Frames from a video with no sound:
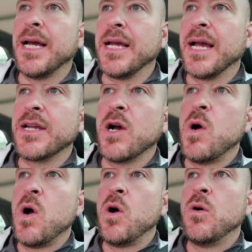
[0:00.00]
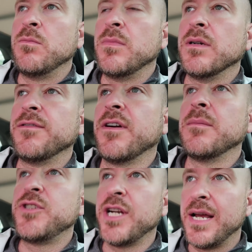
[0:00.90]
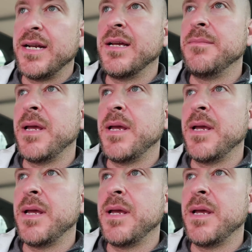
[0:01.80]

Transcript: I, I go home from China